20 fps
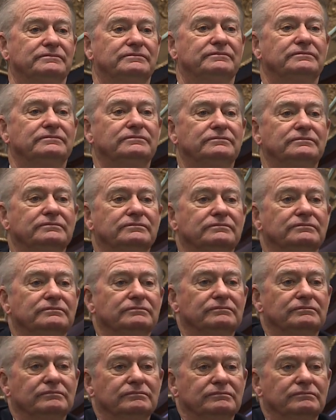
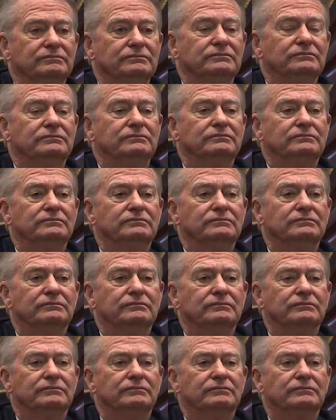
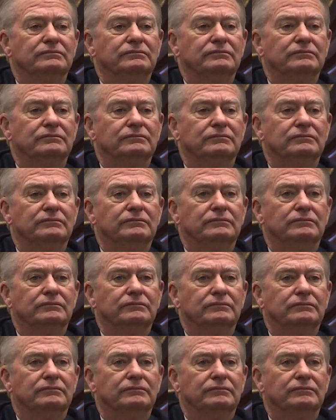
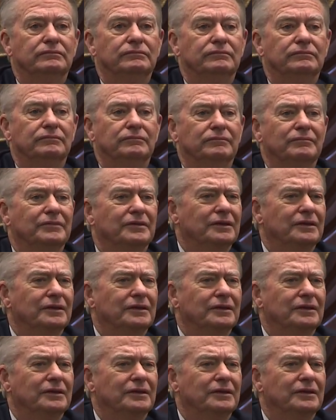(silence)